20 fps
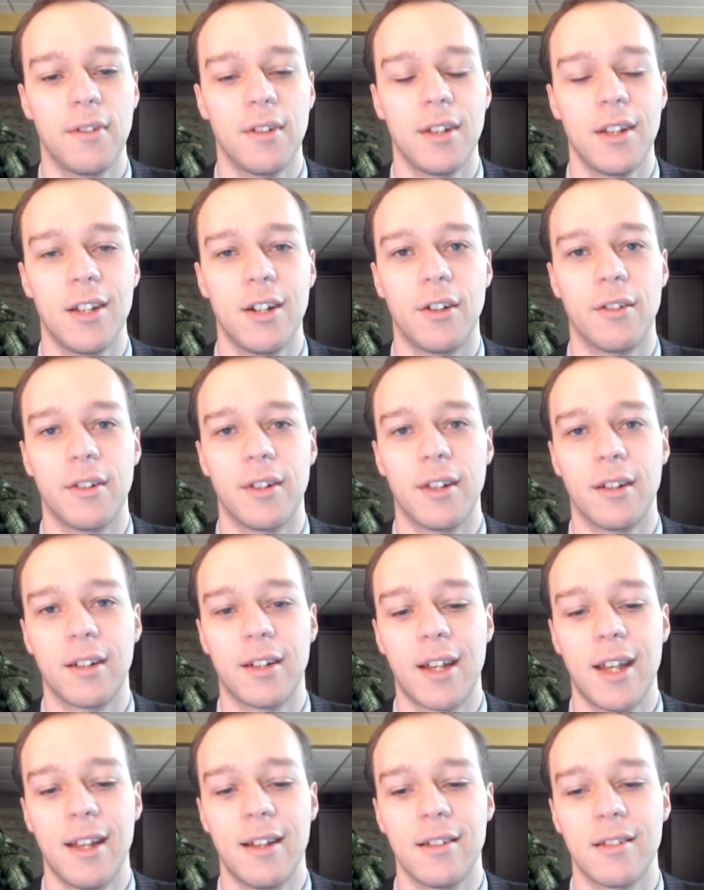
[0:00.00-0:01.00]
you know, the
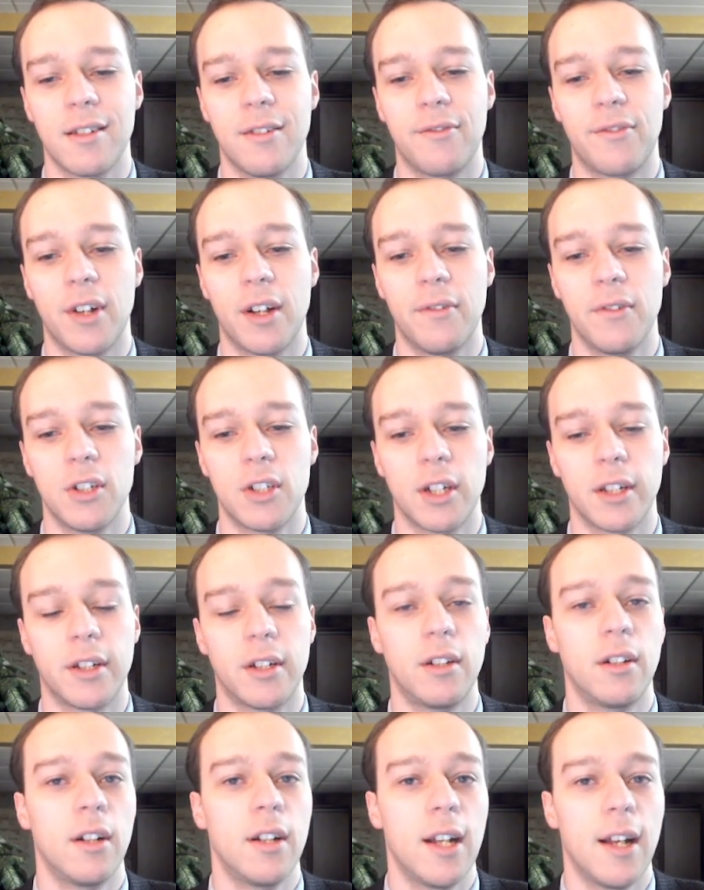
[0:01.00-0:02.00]
kings in front of each other.